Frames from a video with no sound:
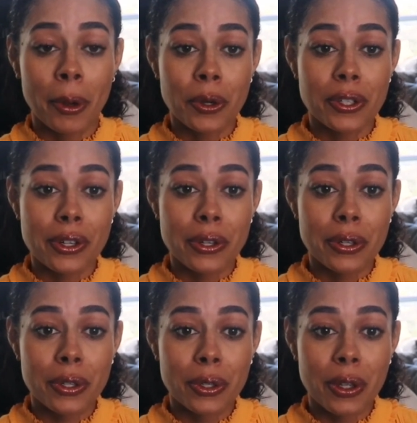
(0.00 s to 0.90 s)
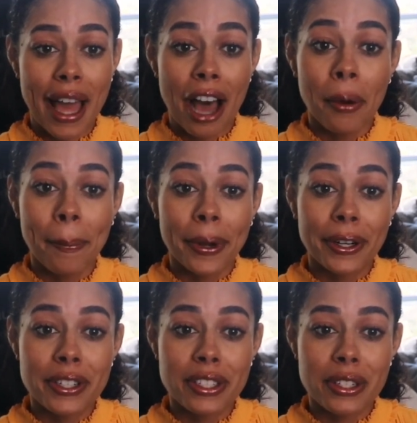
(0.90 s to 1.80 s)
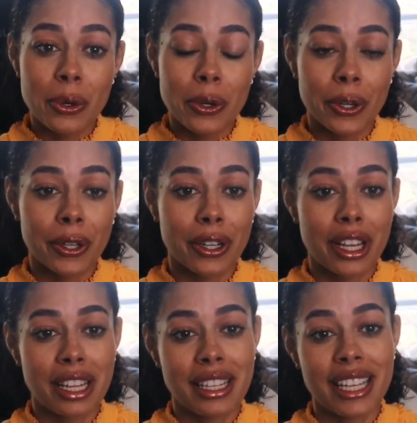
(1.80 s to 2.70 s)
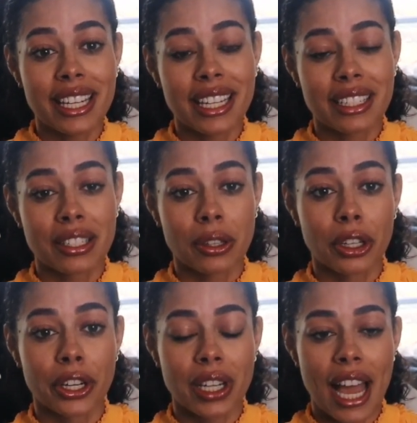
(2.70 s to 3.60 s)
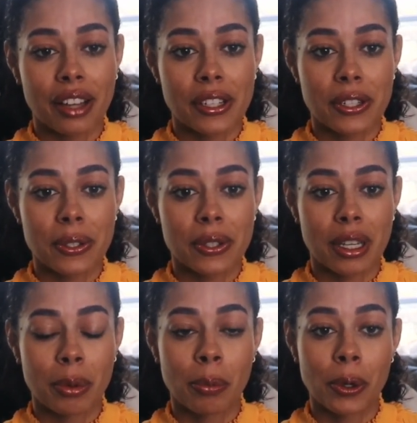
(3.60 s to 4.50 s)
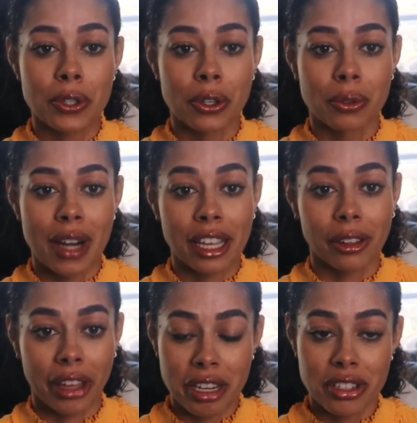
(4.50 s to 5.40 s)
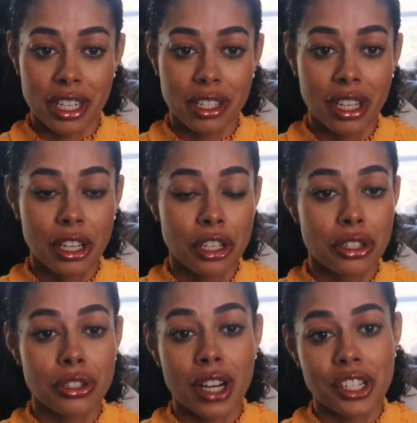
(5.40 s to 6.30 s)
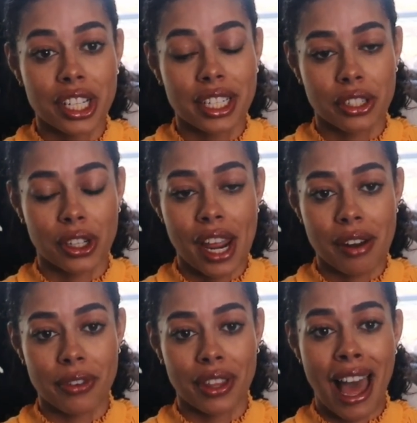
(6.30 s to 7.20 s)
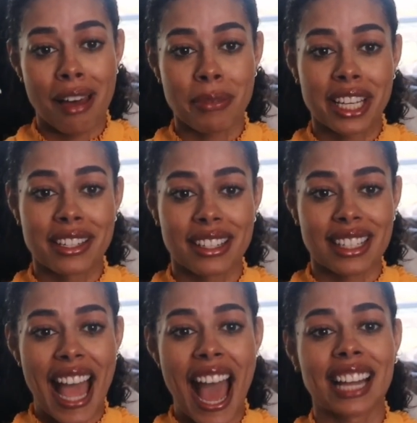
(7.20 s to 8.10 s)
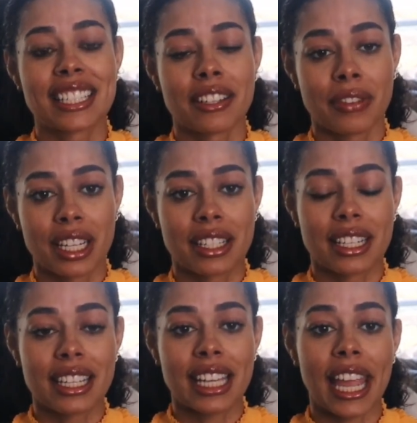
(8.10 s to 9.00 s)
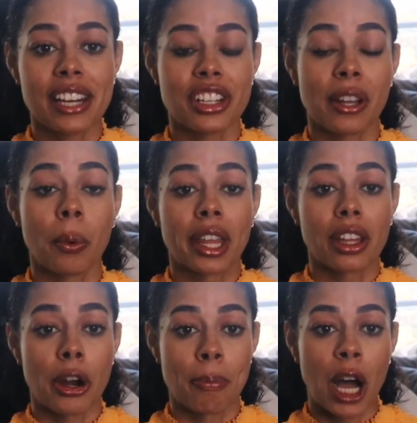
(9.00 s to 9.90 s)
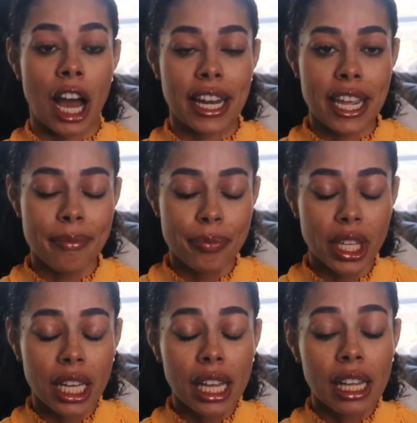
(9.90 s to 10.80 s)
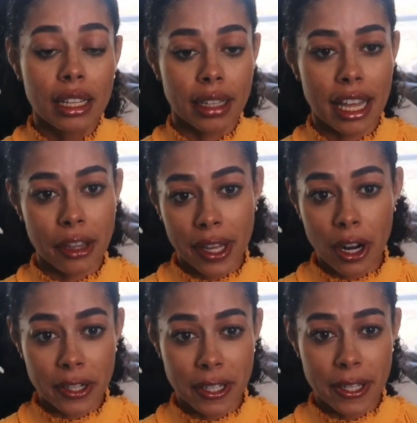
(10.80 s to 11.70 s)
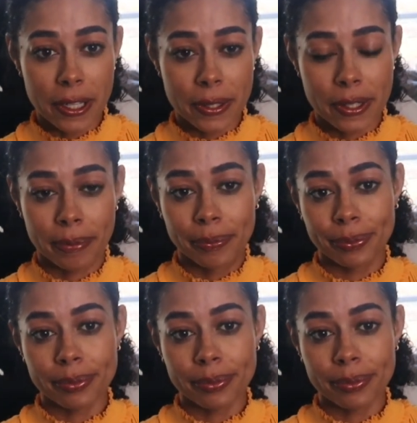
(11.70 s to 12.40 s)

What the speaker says: emotional outburst, or needing to learn how to do some emotional regulation. Stretching is great for that because it's active and it's engaging with our body. You can also use